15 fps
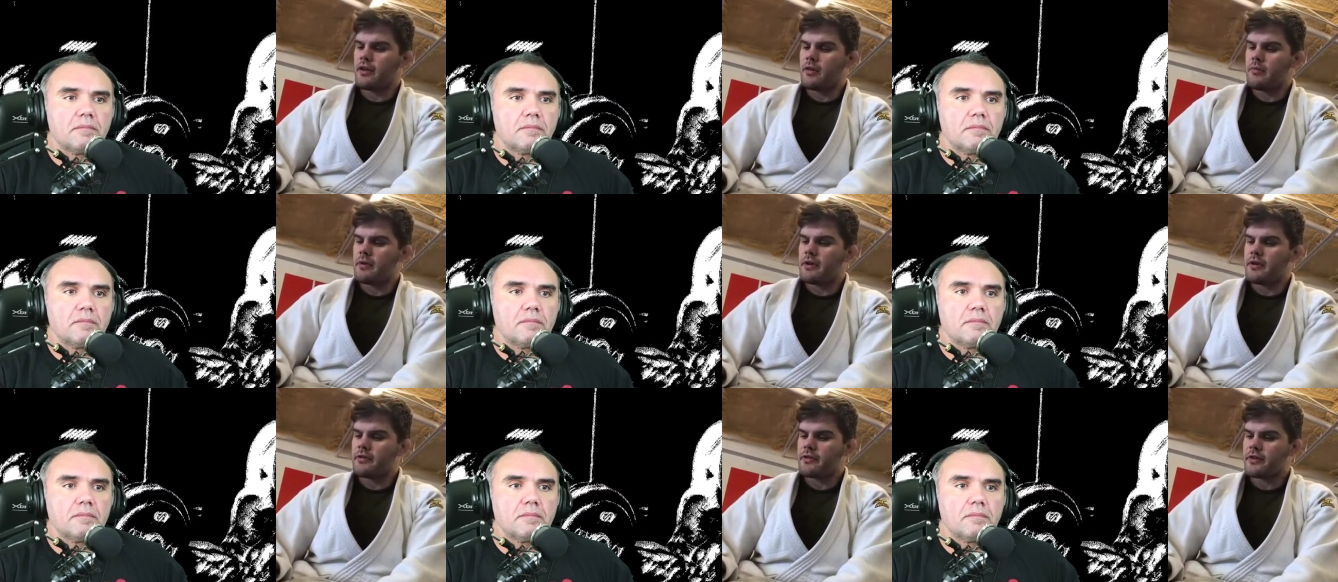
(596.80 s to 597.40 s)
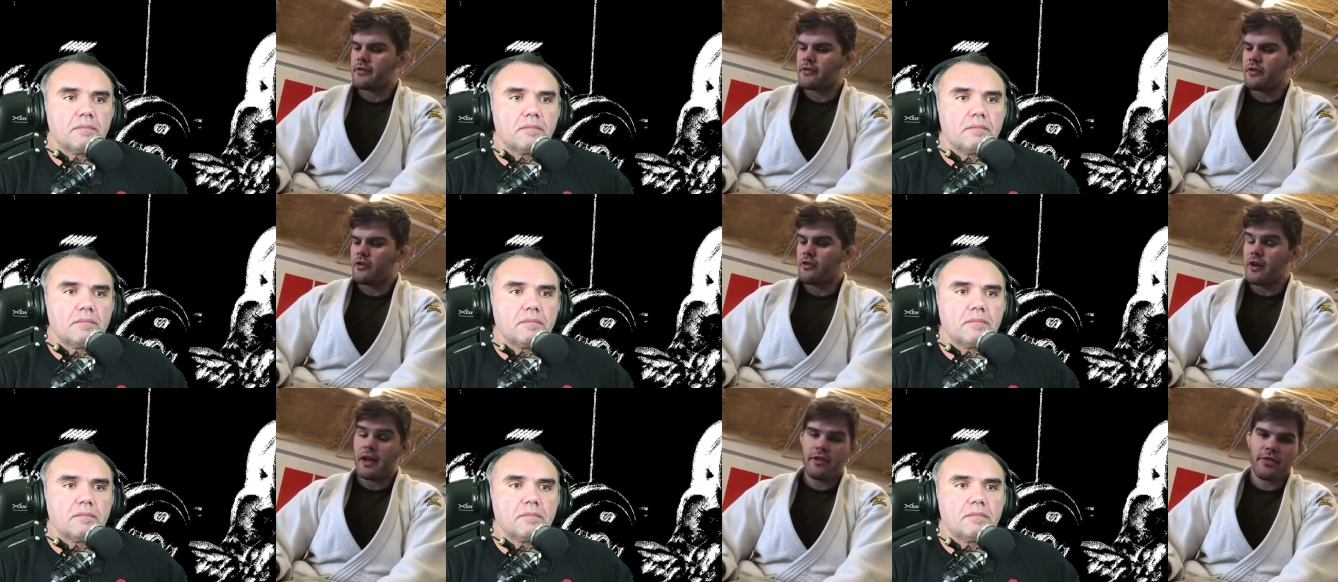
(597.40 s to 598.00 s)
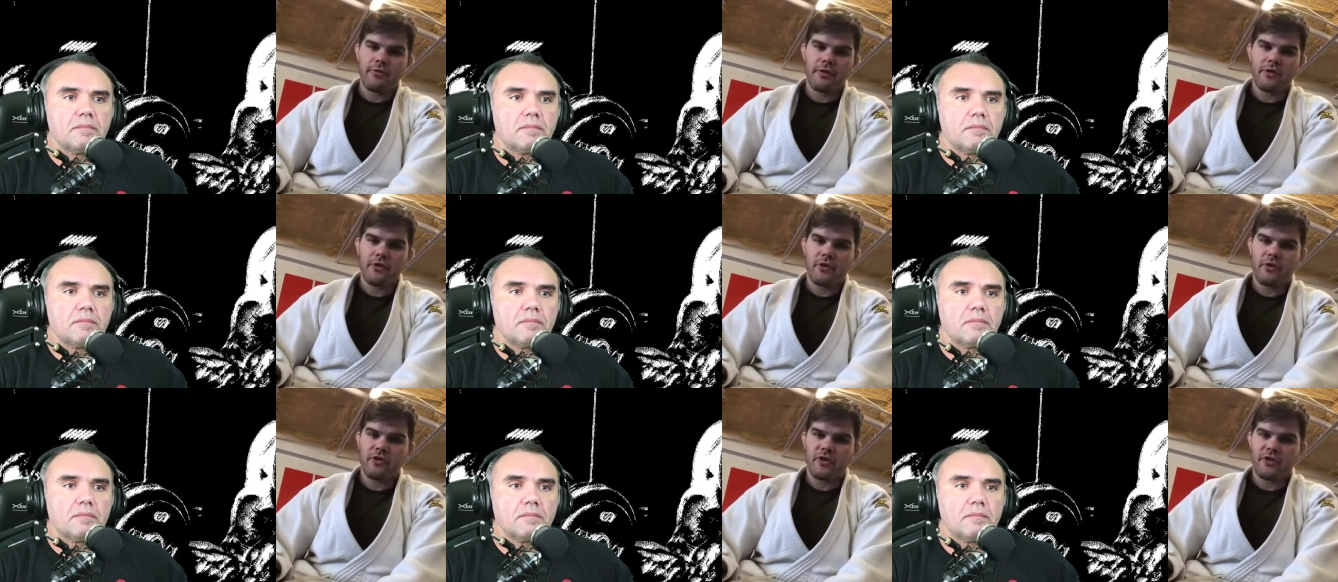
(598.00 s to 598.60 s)
Speaker 1: meniscus surgery. I had three
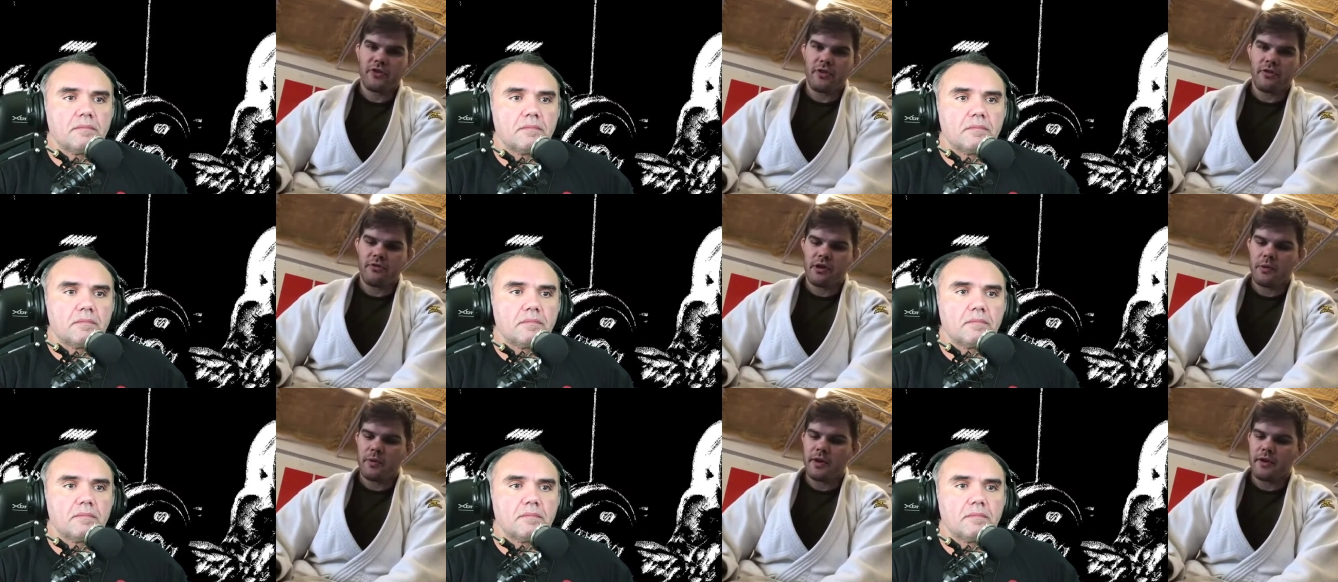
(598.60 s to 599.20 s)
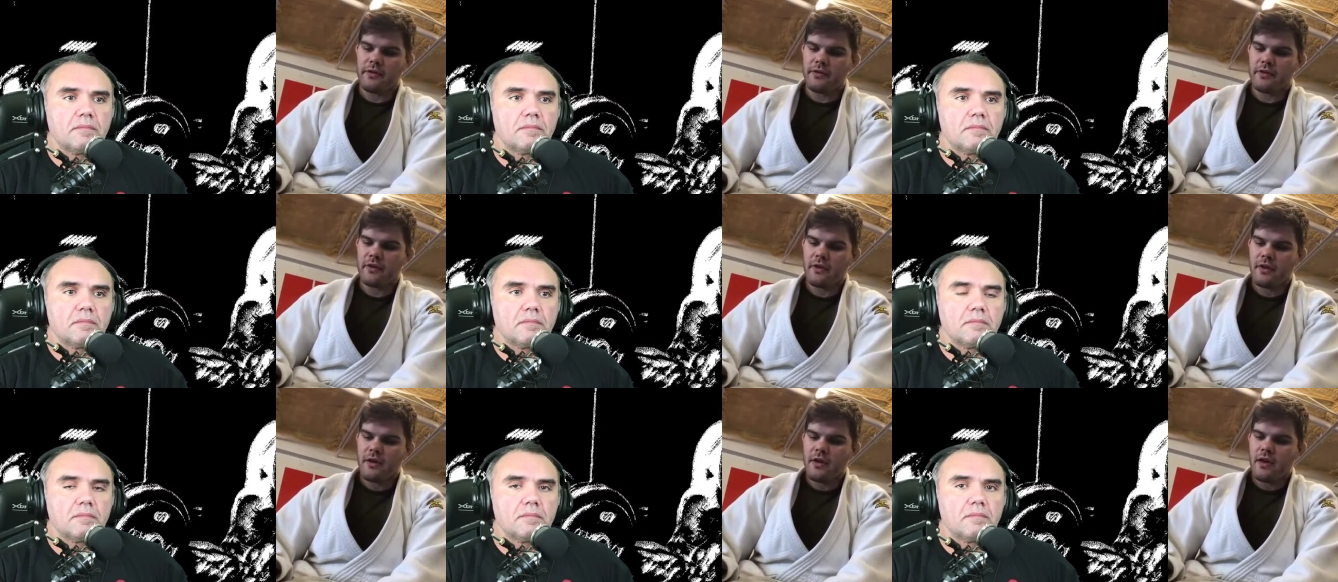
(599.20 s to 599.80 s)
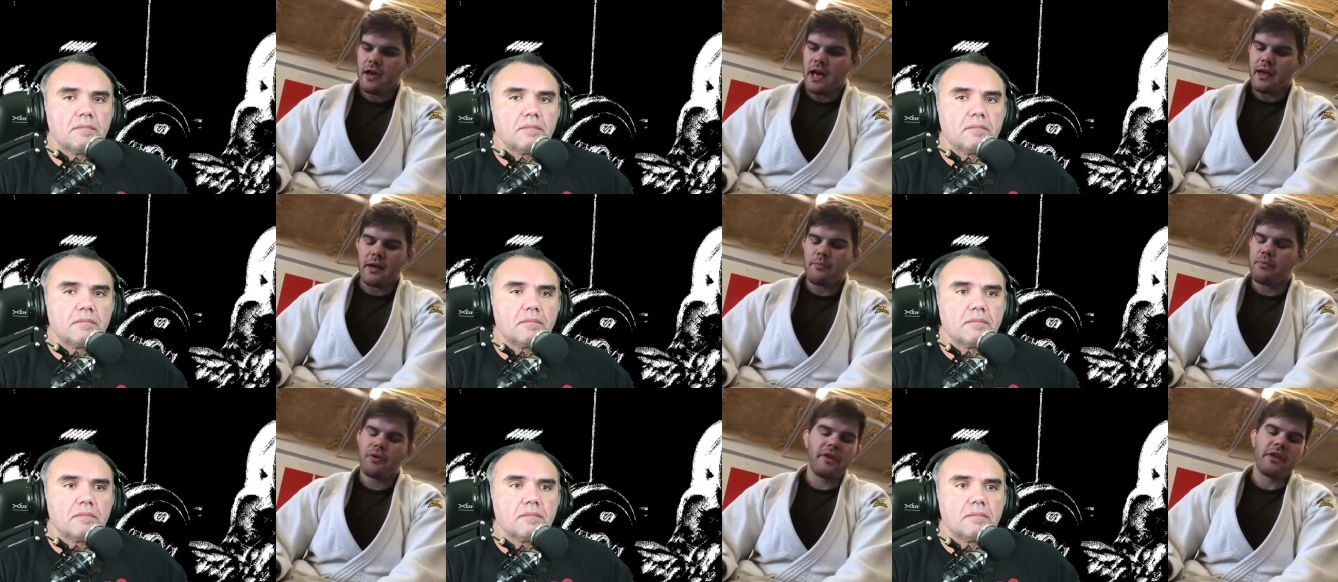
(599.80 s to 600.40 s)
surgeries in three weeks. I
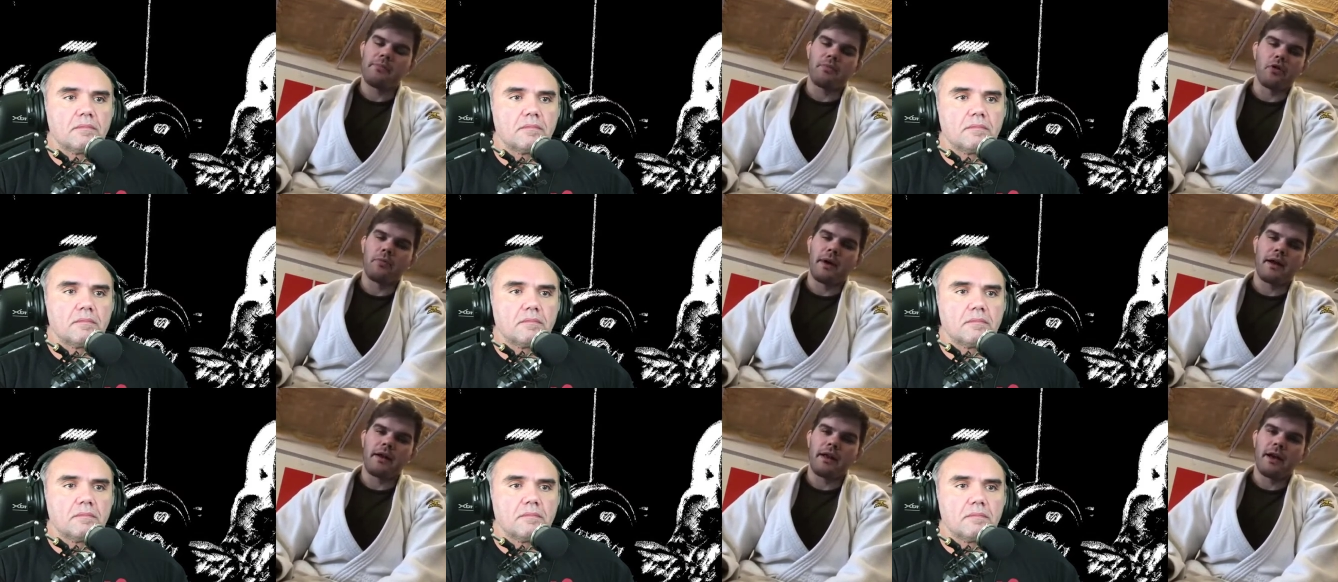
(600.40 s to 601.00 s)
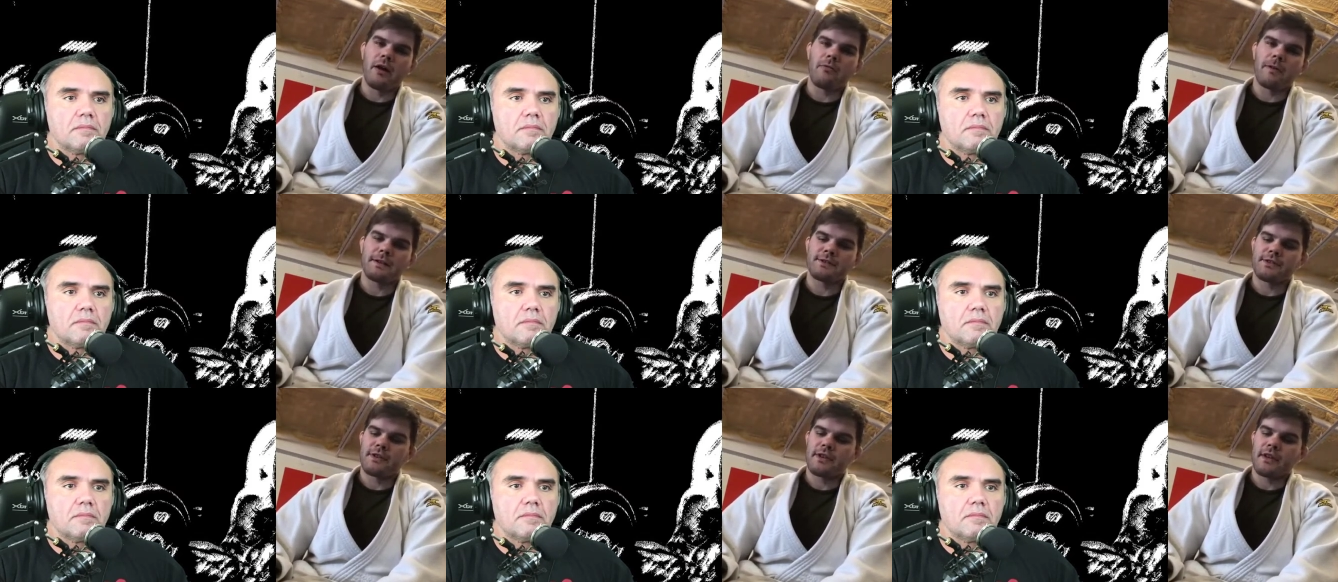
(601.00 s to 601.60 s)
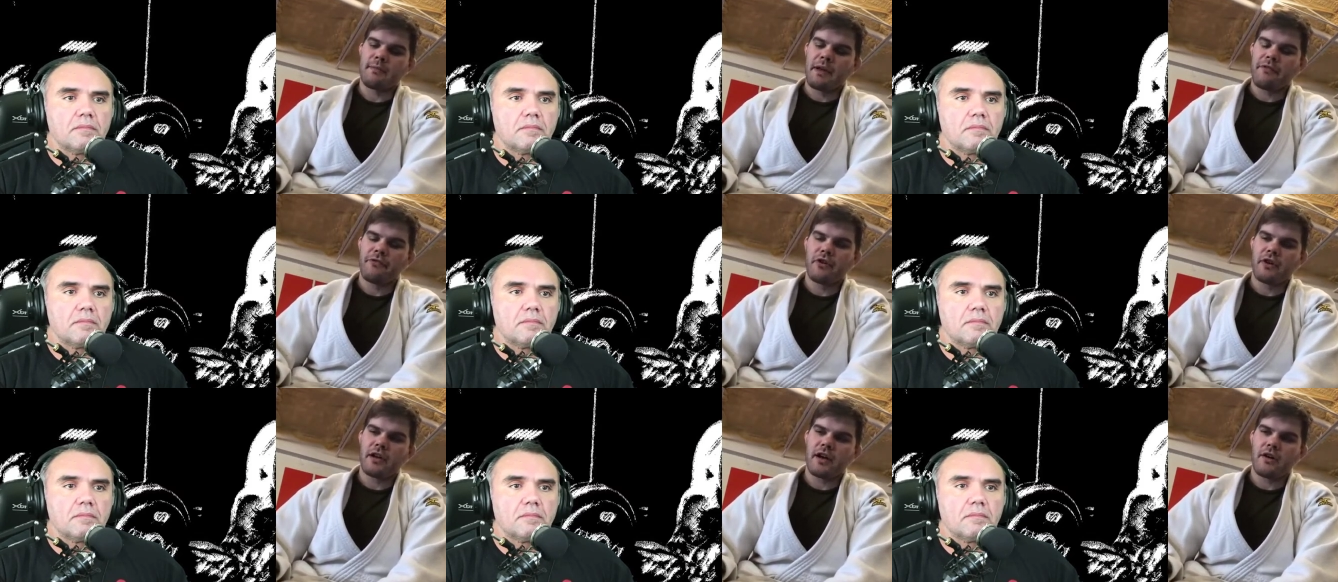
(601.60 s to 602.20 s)
completely blew my knee out wrestling. My foot
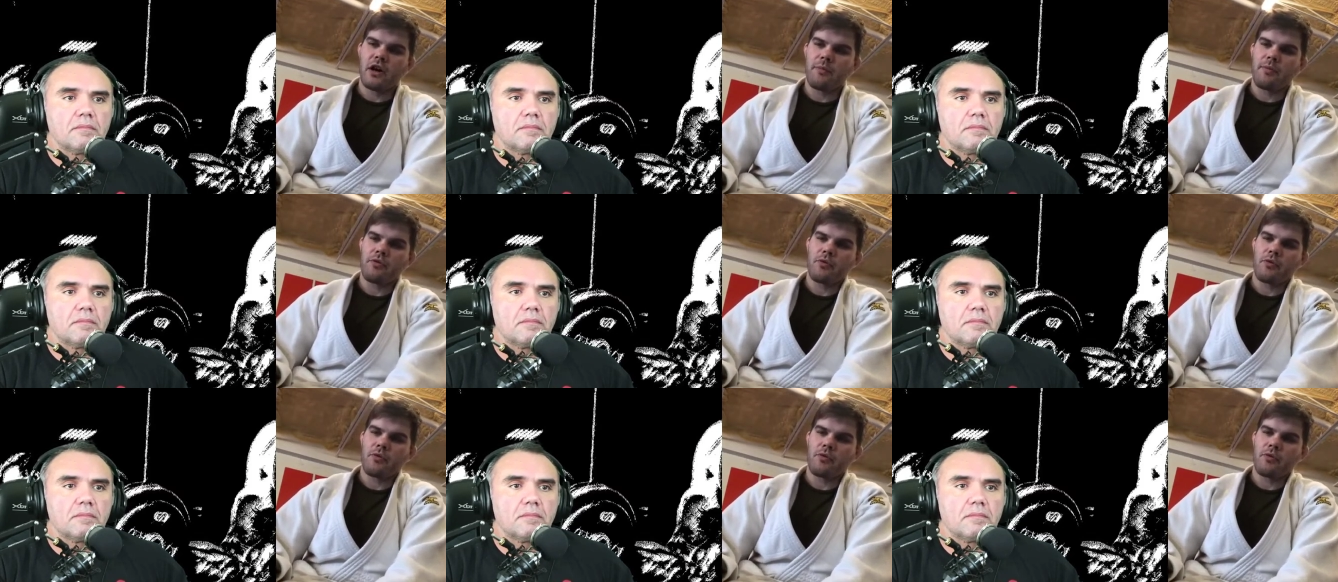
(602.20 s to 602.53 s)
got caught between the